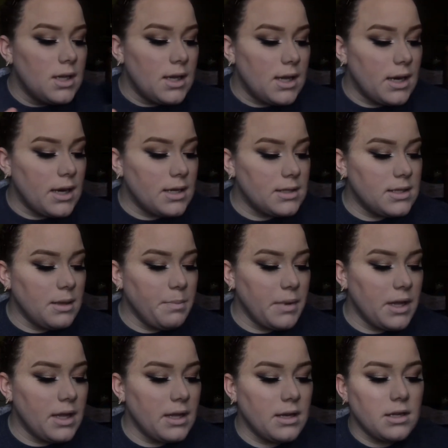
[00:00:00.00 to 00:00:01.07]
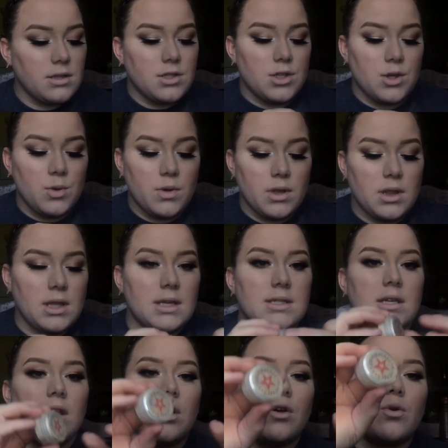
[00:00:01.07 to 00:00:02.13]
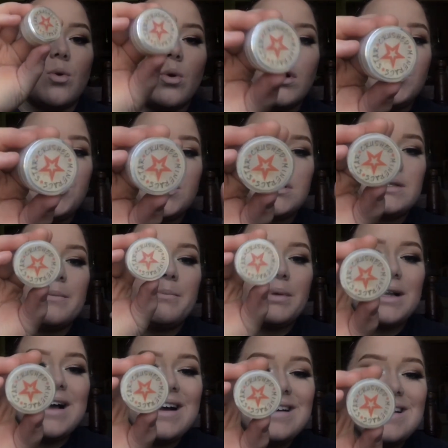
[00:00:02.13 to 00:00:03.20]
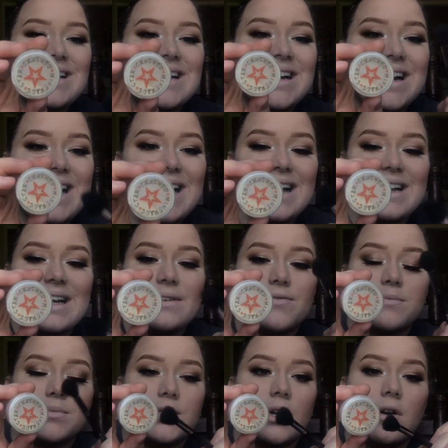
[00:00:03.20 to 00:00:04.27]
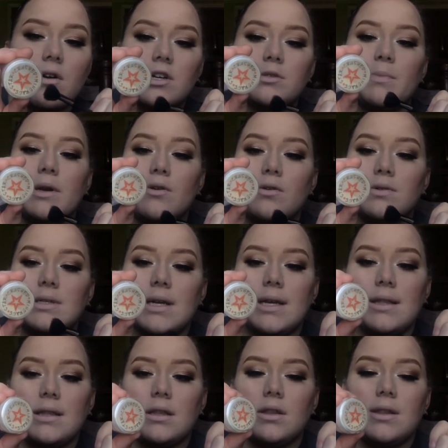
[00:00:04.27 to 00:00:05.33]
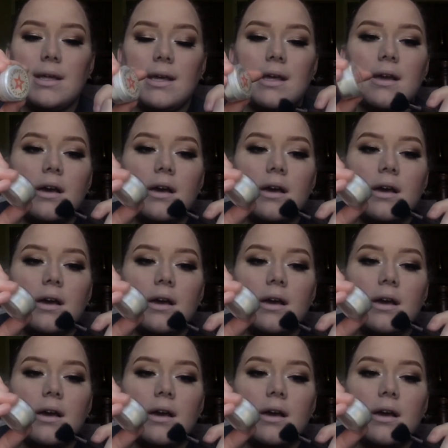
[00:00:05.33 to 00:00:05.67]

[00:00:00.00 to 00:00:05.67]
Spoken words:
and dip into this gorgeous blinding highlight from Star Crush Minerals in the